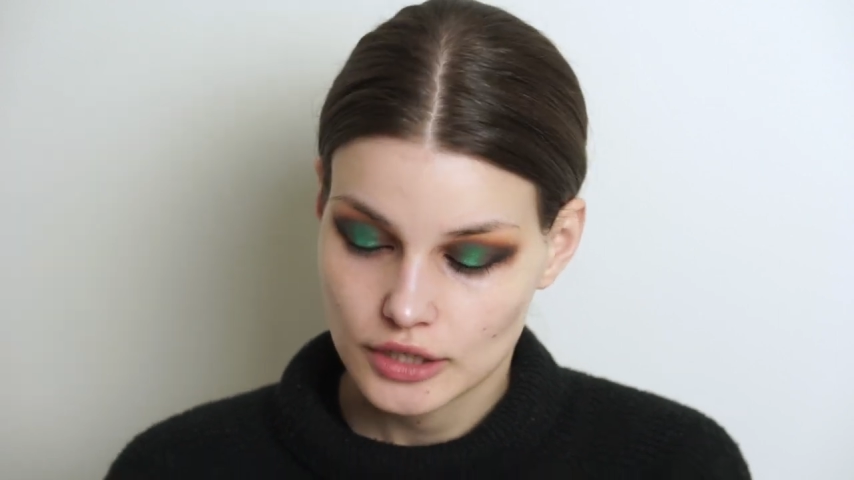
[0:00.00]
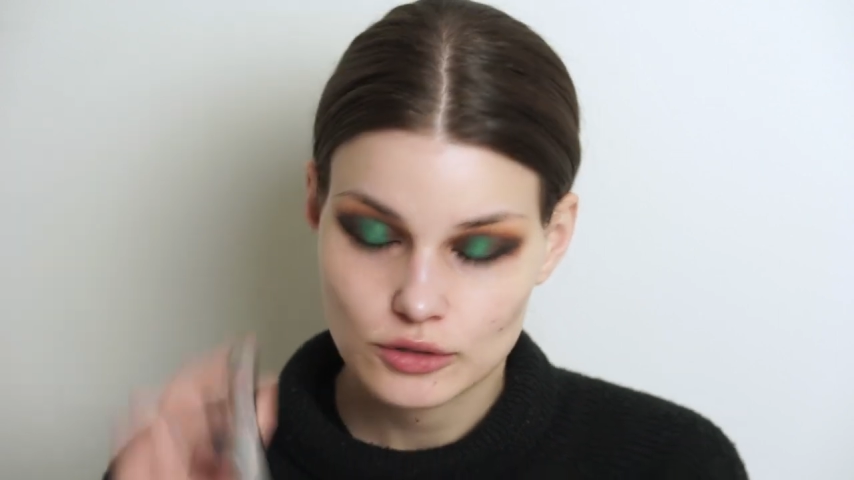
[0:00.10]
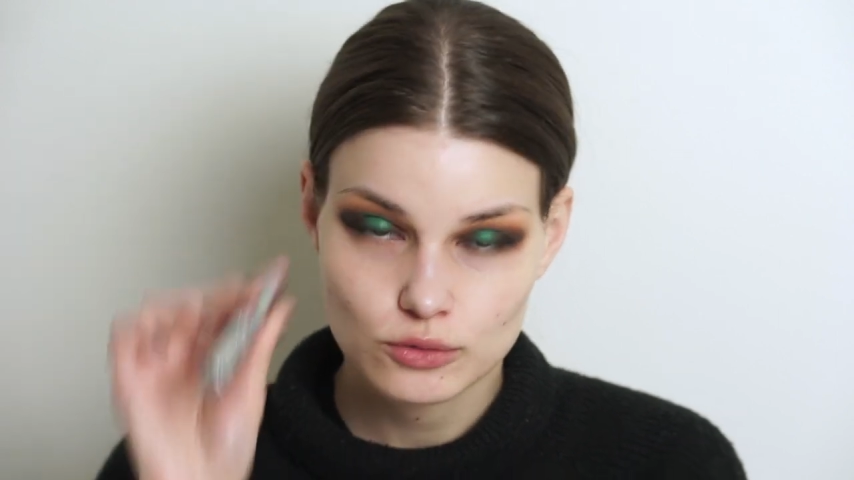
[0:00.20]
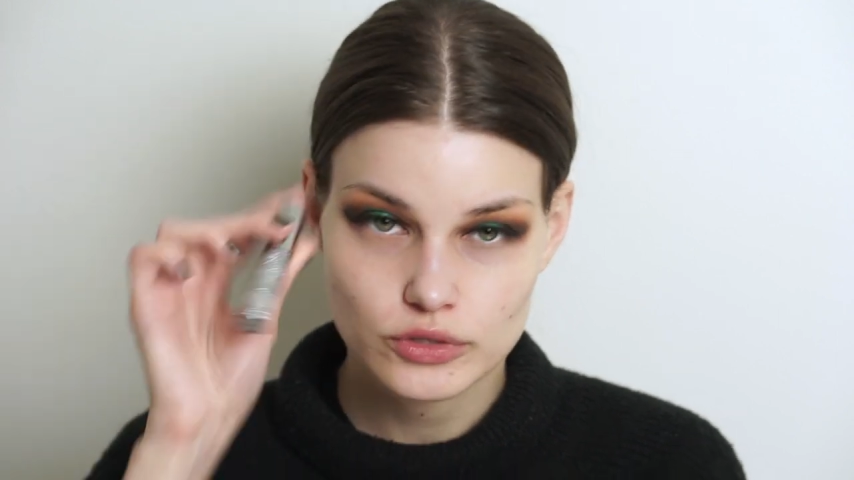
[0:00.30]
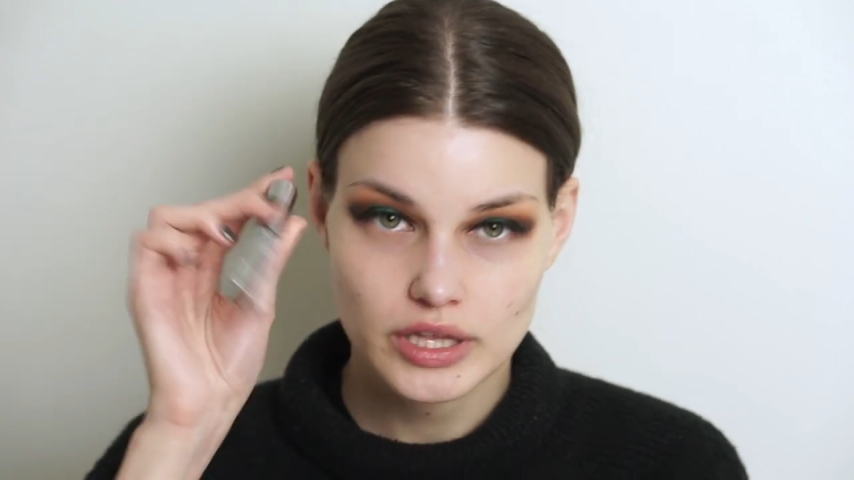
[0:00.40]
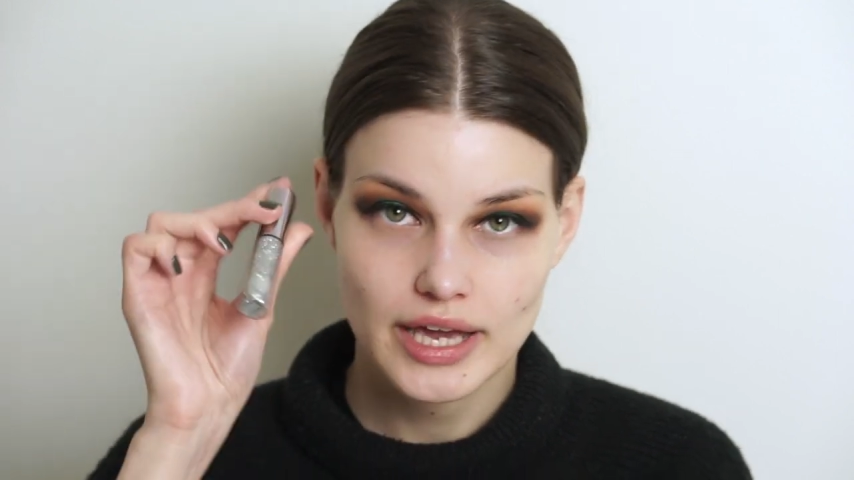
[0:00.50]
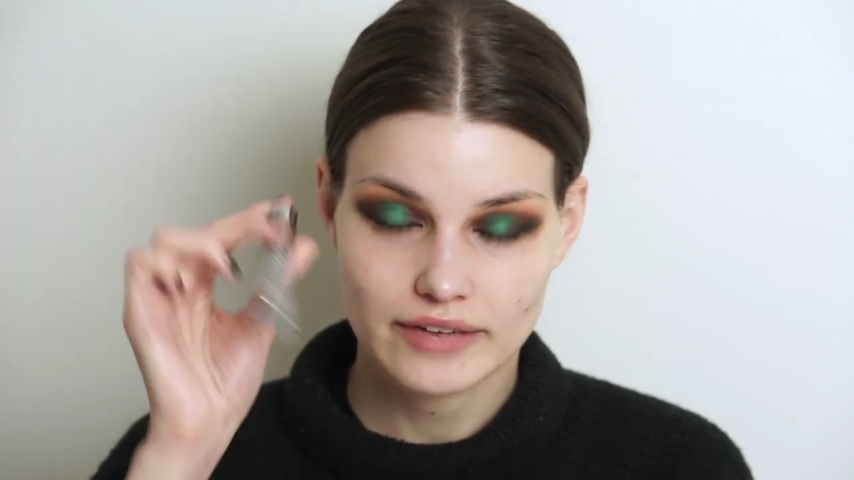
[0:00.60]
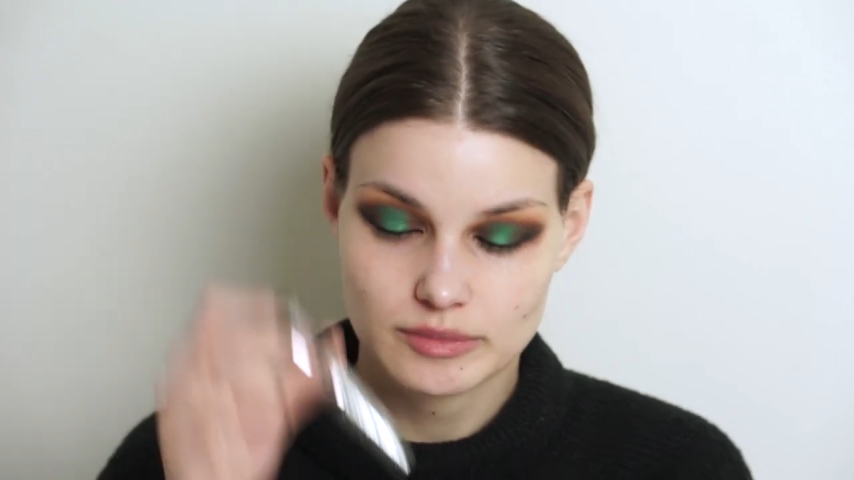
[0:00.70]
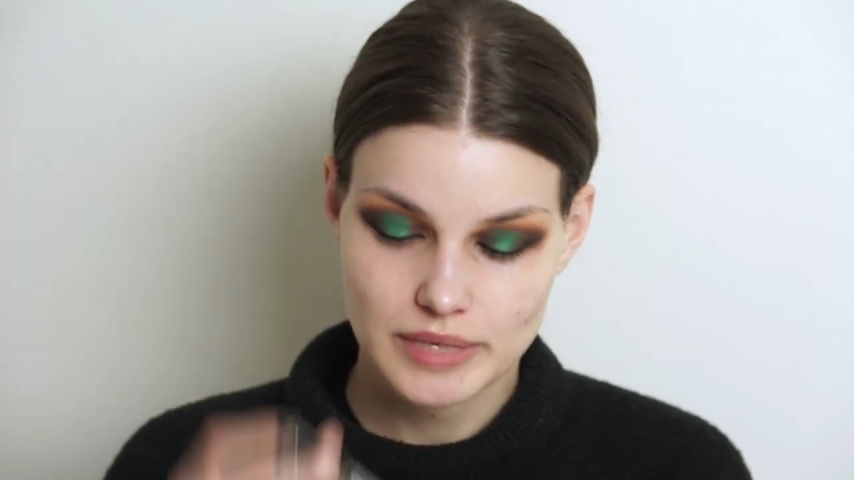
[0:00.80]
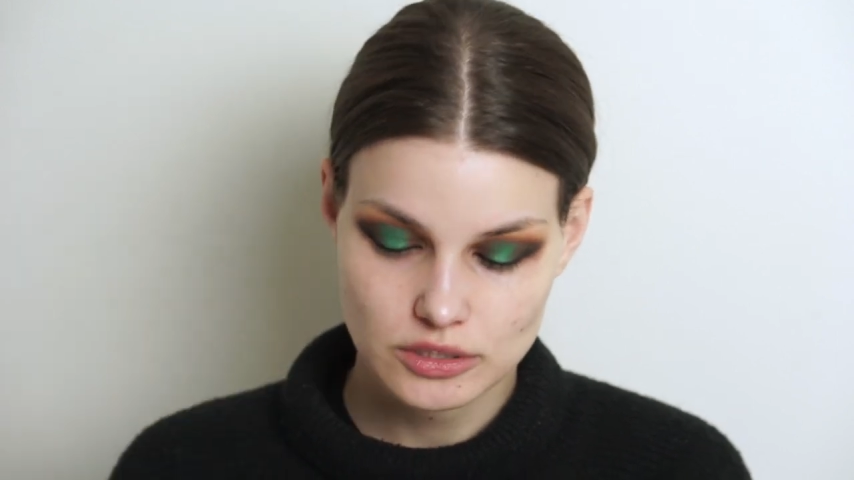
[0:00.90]
use the
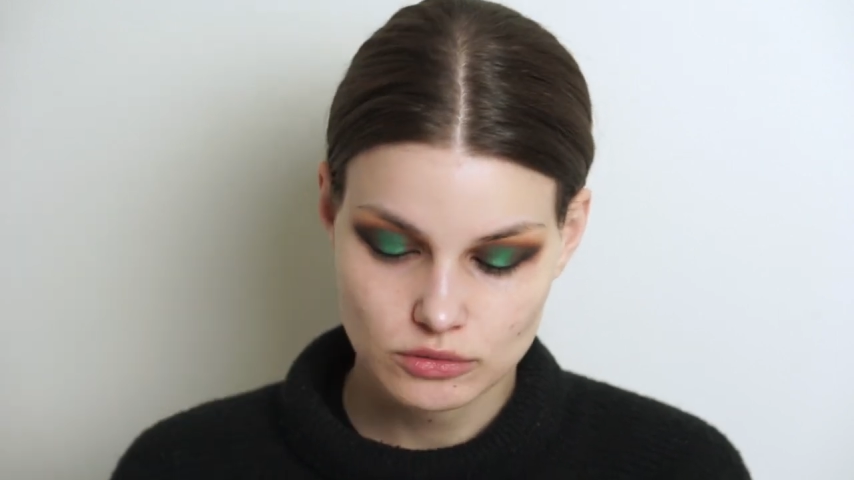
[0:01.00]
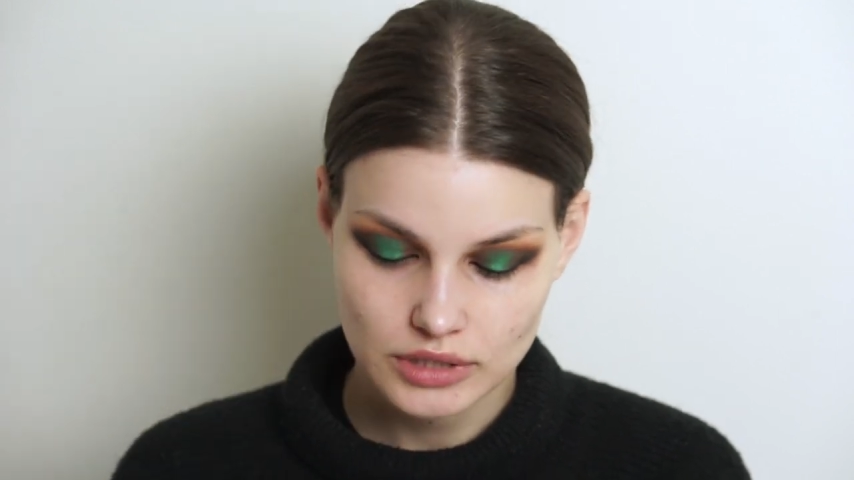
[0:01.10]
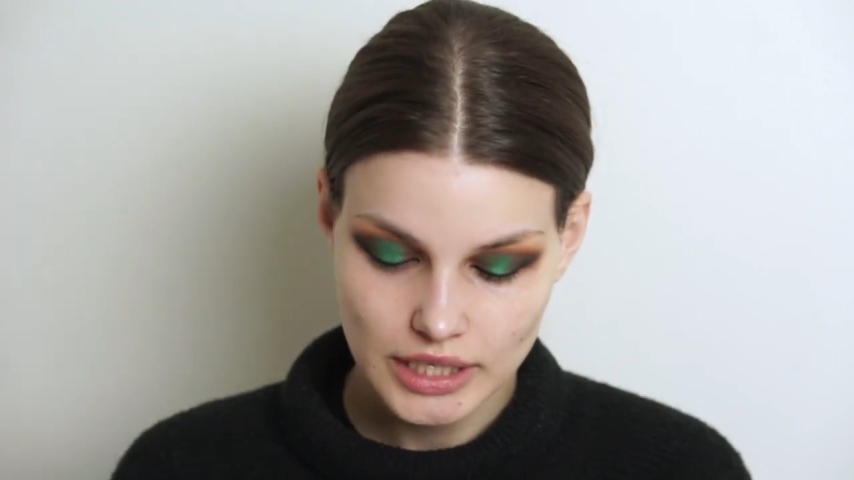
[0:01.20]
Heavy Metal